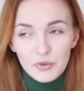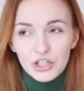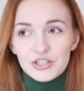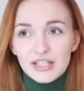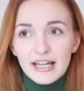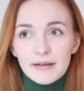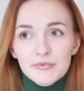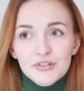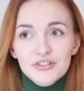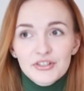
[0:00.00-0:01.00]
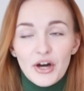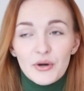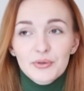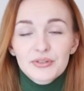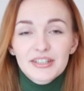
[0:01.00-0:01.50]
because I am
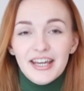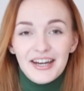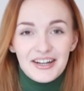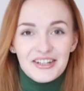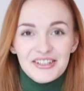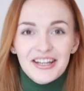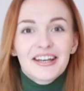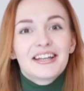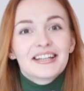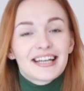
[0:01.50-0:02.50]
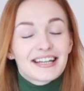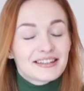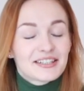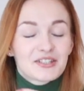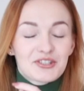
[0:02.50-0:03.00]
so scared
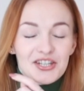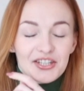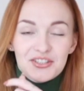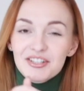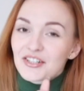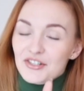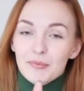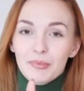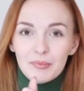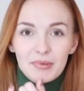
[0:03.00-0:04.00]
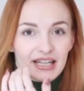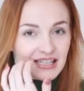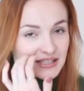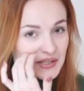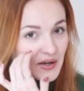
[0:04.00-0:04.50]
that this shit is gonna jump on me.
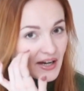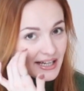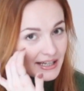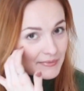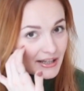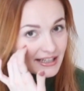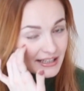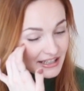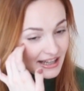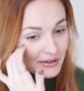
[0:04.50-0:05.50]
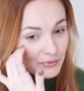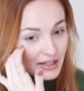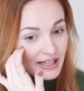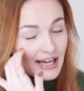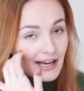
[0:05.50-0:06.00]
So I am like
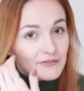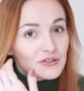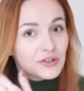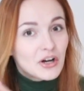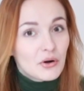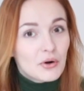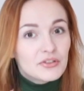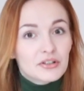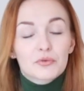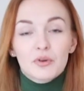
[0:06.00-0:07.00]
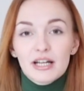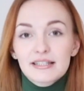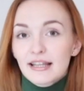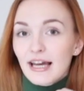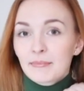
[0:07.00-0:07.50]
when I have to go on the
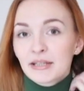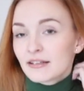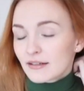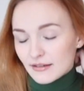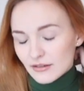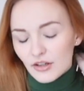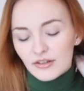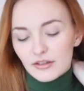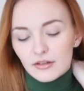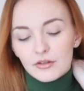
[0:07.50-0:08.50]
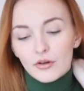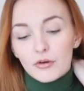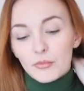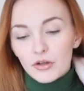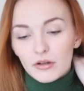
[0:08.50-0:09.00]
grass, like, I mean, not
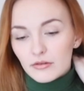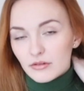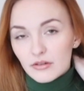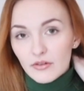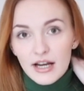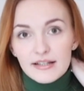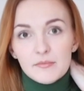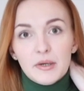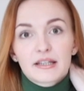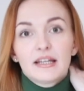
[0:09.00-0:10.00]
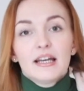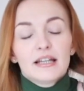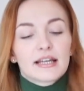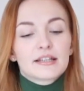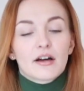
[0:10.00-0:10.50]
normal grass, but
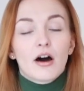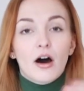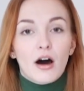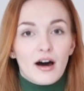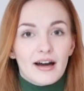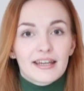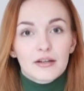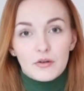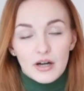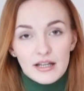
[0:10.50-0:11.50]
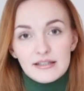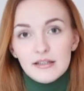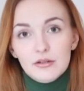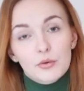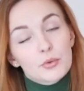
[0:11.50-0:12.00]
like the high
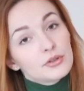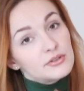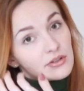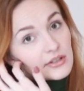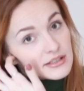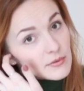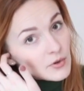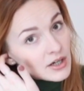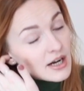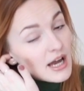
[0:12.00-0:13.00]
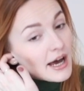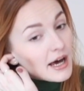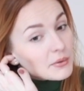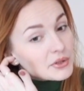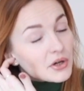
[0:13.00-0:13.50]
grass in the woods or somewhere,
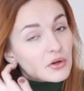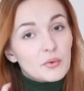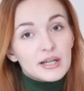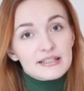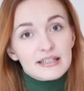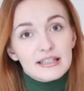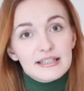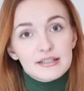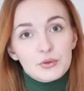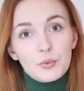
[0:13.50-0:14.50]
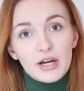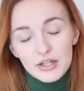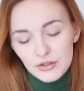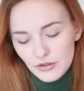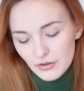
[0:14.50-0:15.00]
I would always at least
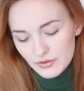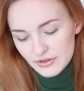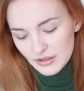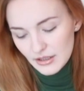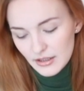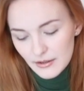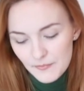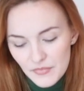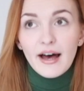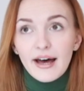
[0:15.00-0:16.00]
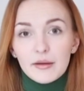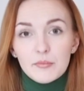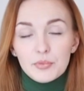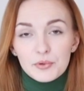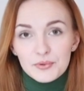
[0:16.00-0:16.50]
wear those high
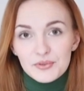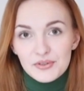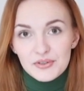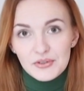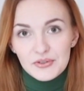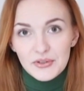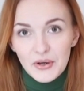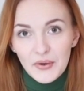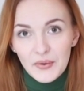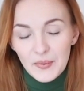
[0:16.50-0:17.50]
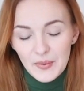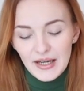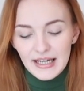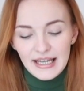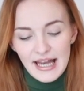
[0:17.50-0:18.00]
boots so
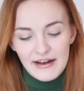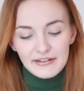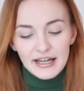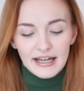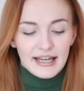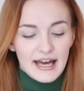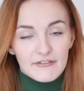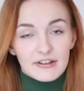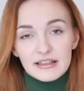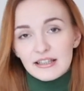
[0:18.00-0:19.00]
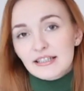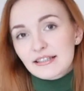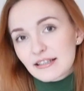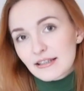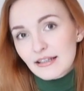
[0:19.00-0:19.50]
I have at
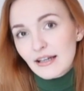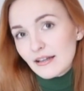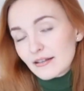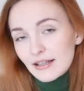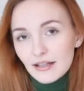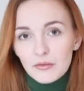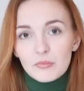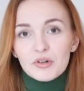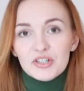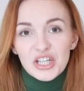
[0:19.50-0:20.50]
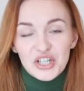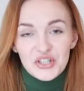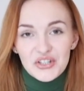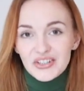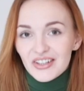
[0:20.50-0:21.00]
least a little
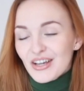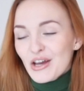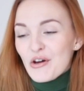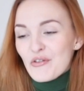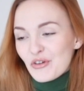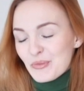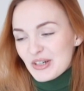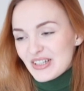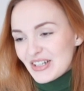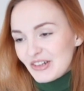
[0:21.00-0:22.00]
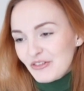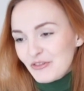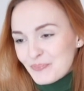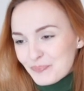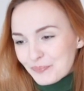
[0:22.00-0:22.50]
protection for myself.